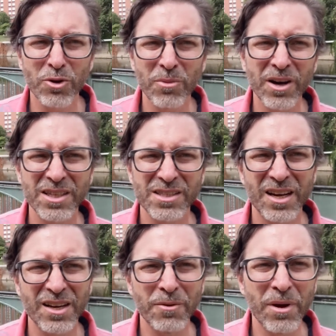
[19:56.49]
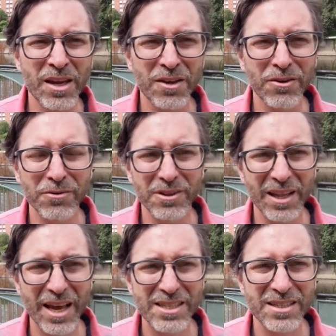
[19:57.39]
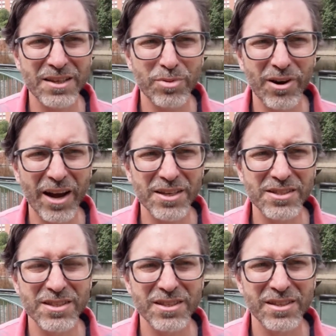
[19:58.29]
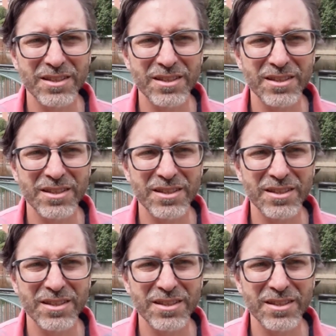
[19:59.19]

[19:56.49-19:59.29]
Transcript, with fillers: More money's not going to make you less depressed.